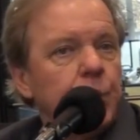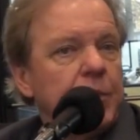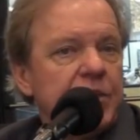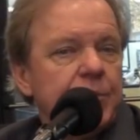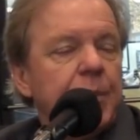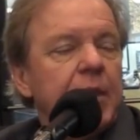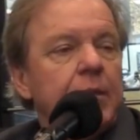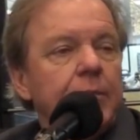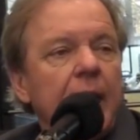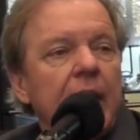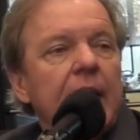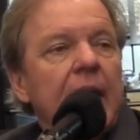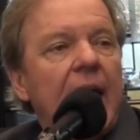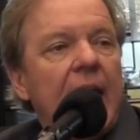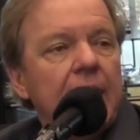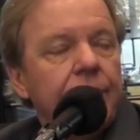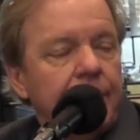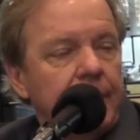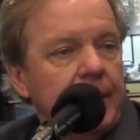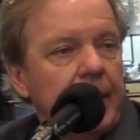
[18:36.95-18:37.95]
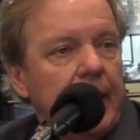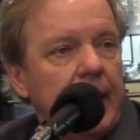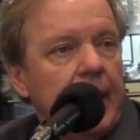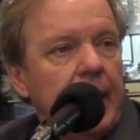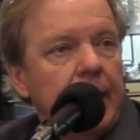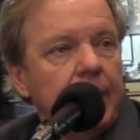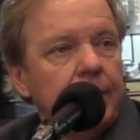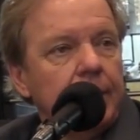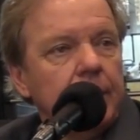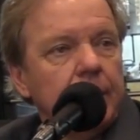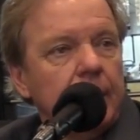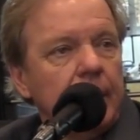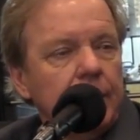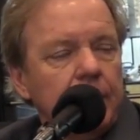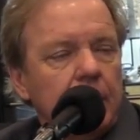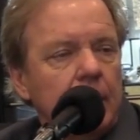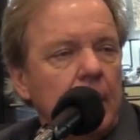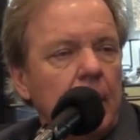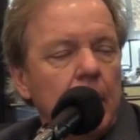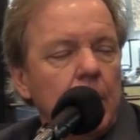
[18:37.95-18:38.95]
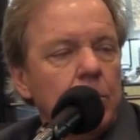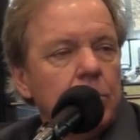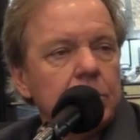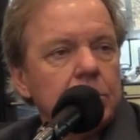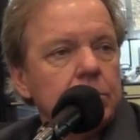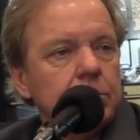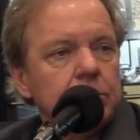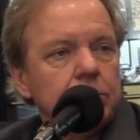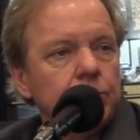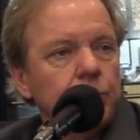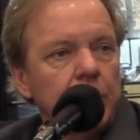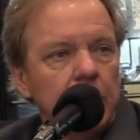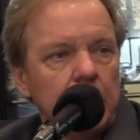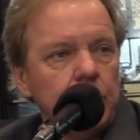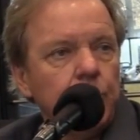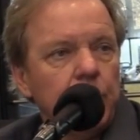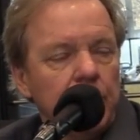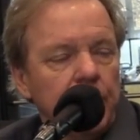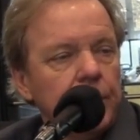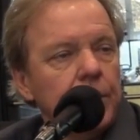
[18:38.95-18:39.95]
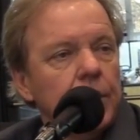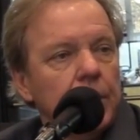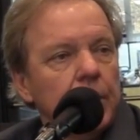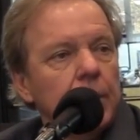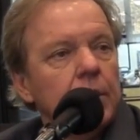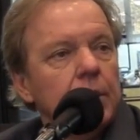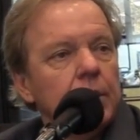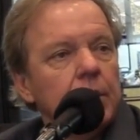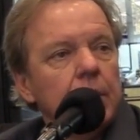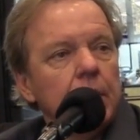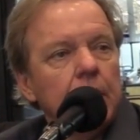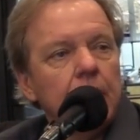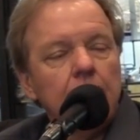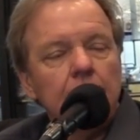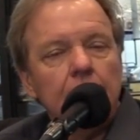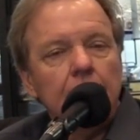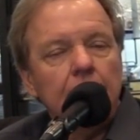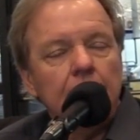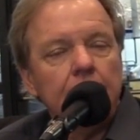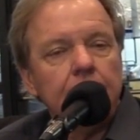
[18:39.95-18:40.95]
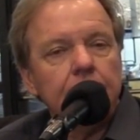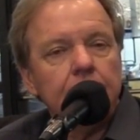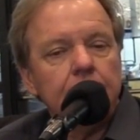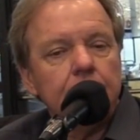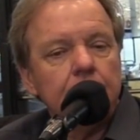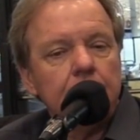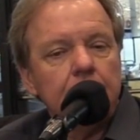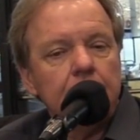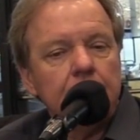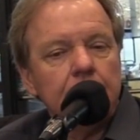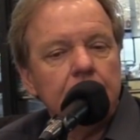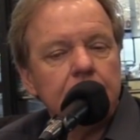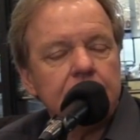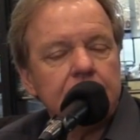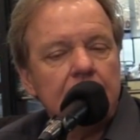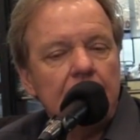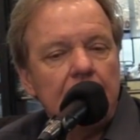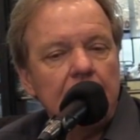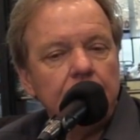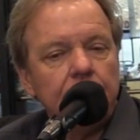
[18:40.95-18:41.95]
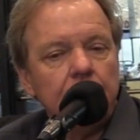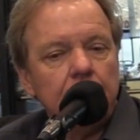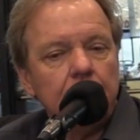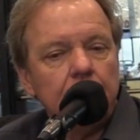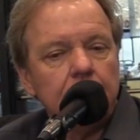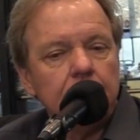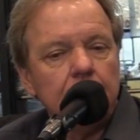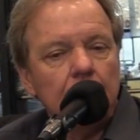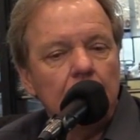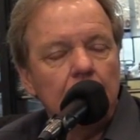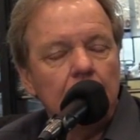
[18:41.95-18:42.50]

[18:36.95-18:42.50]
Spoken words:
and we spent about a half a day, and the car was really, really good. And it's kind of a